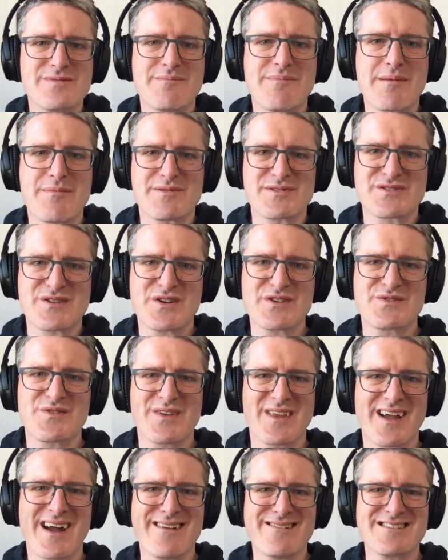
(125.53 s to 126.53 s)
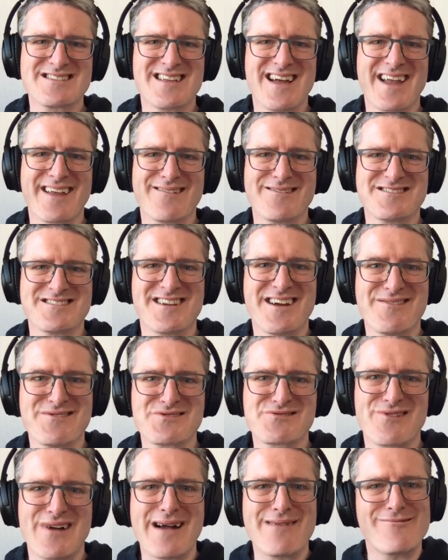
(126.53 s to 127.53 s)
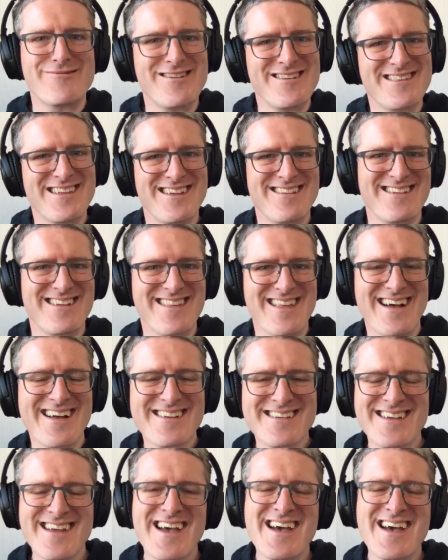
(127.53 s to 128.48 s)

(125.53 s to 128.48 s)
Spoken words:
when people search for the Irish language and Irish grammar and things like that.